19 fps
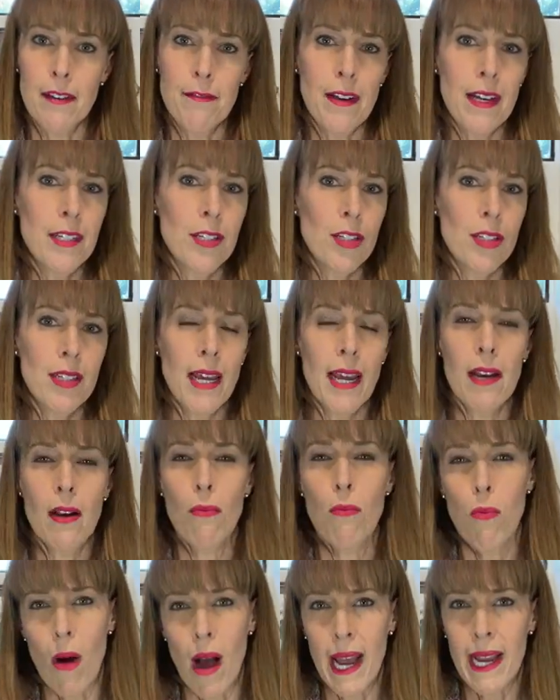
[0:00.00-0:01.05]
If I just had a
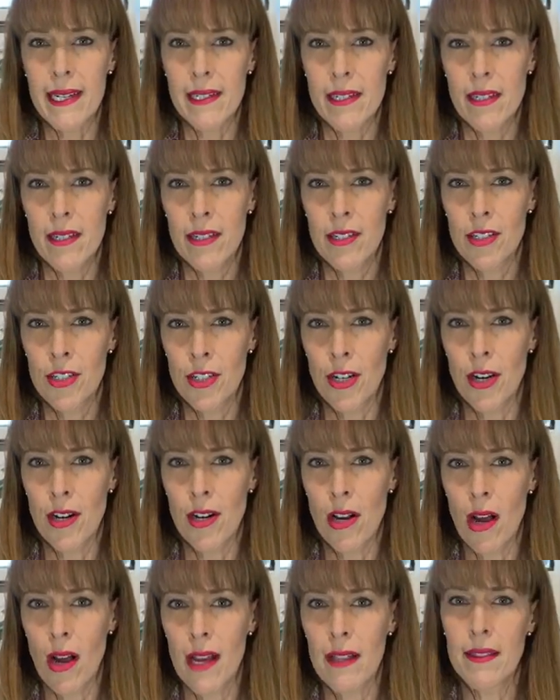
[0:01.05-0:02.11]
white shirt
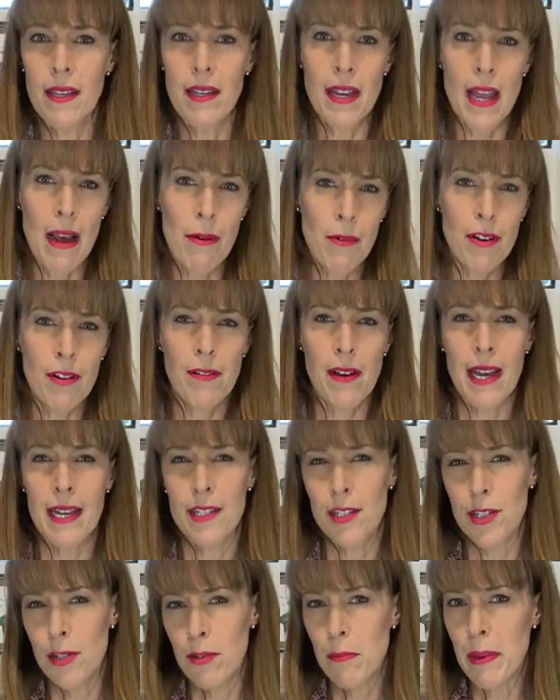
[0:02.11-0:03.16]
on, then I would have
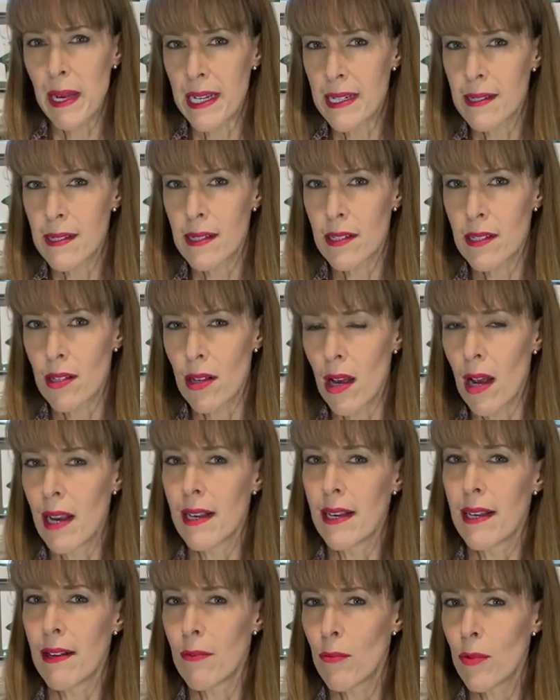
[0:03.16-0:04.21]
had two basics on
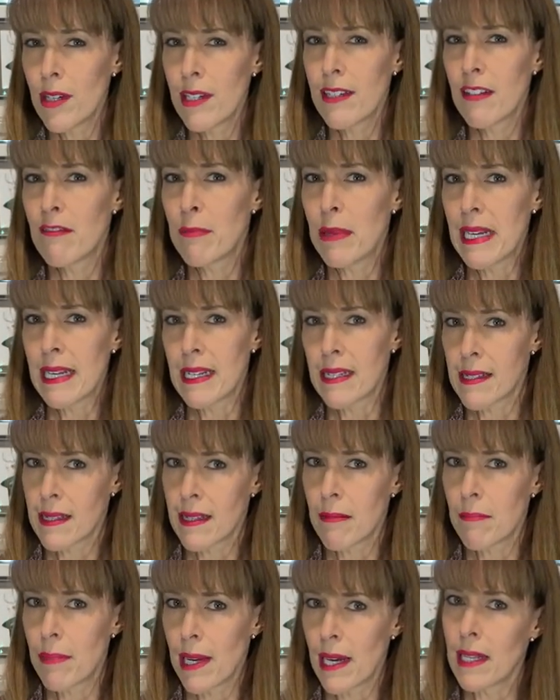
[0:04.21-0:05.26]
and it wouldn't have been as
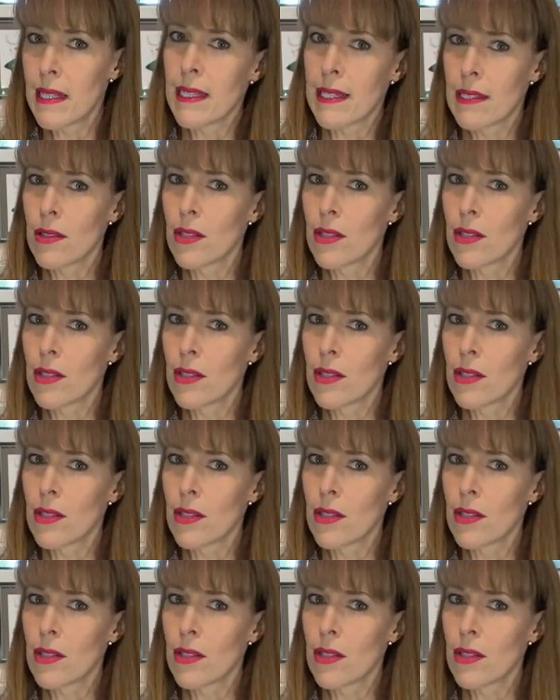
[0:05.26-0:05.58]
compelling